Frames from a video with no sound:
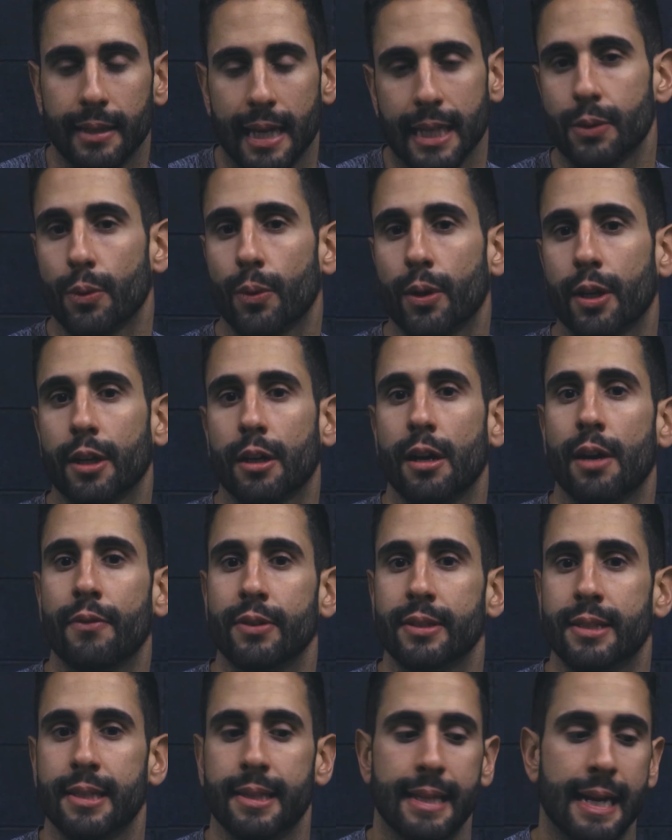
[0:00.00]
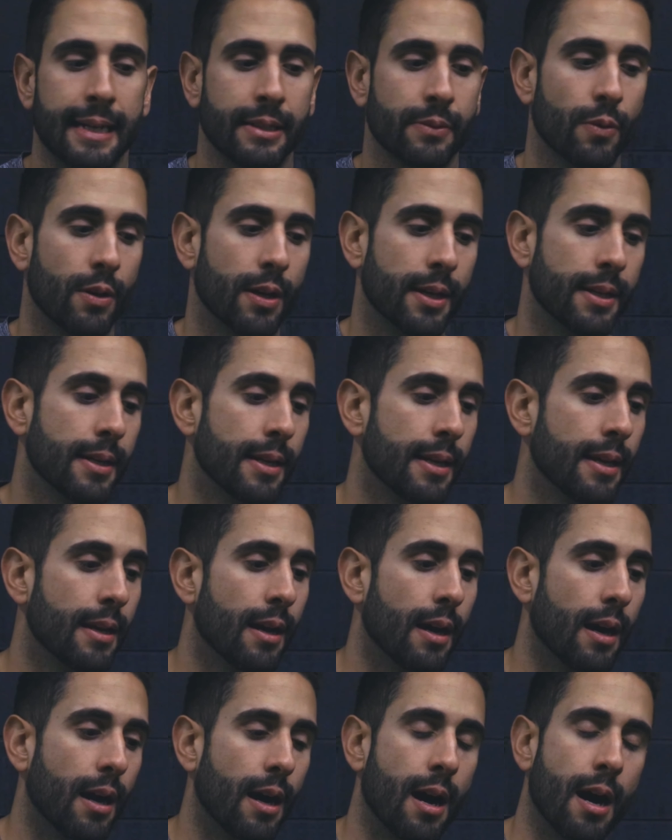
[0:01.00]
that's what we're going to cover into the next one.
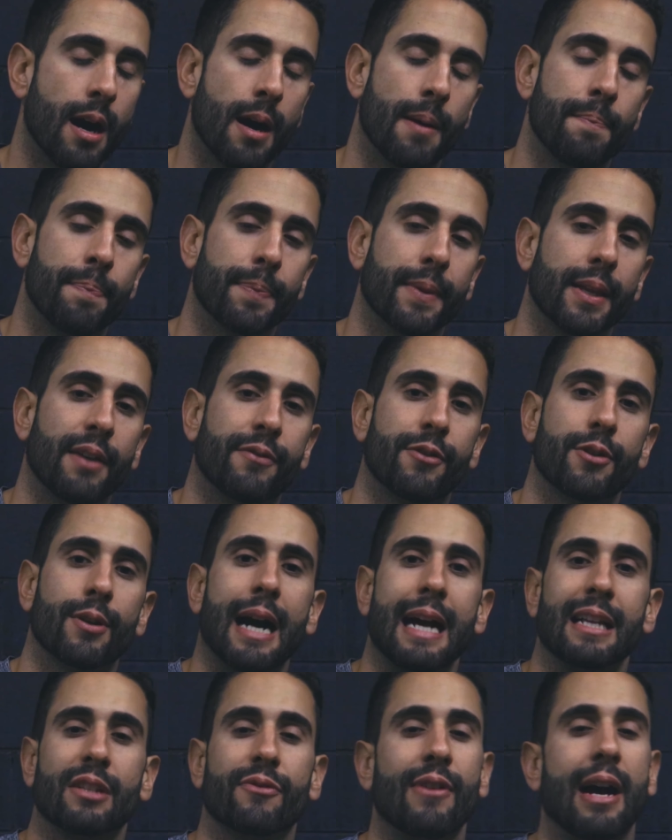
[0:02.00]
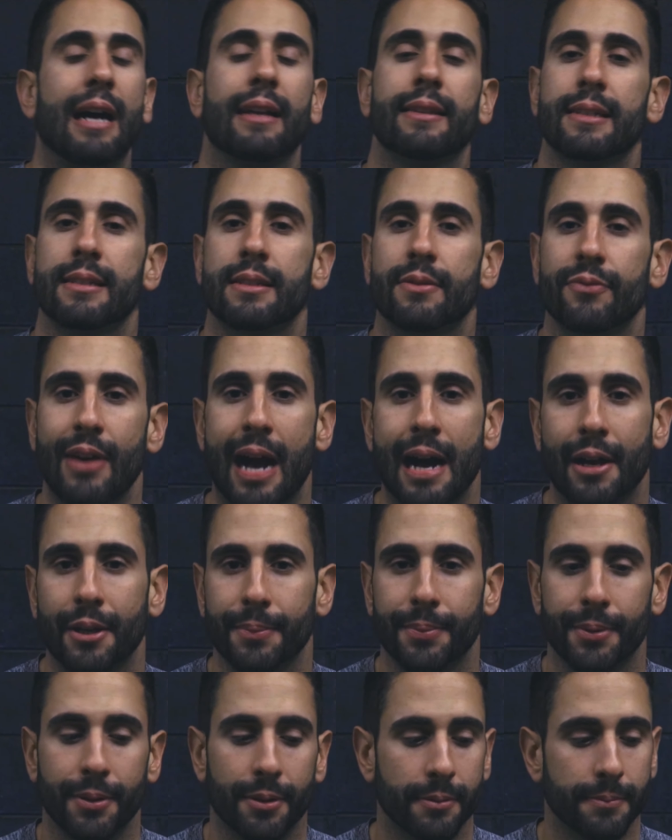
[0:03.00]
If you guys found this
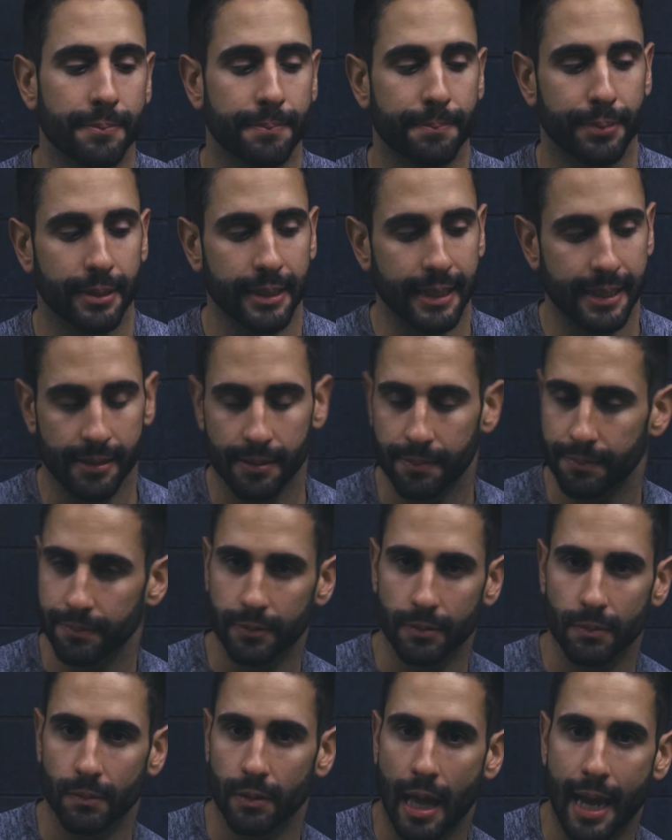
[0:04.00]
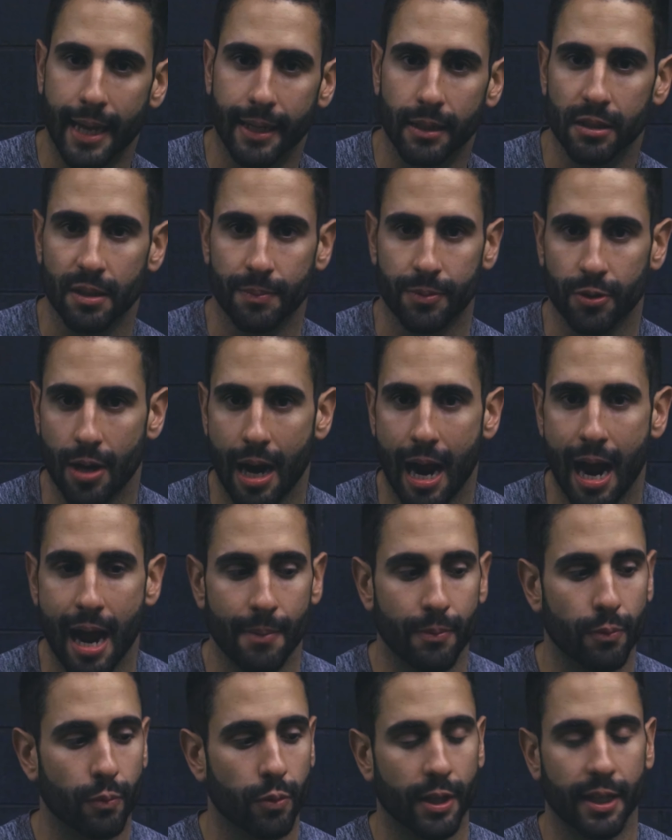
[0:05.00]
valuable, please like, subscribe.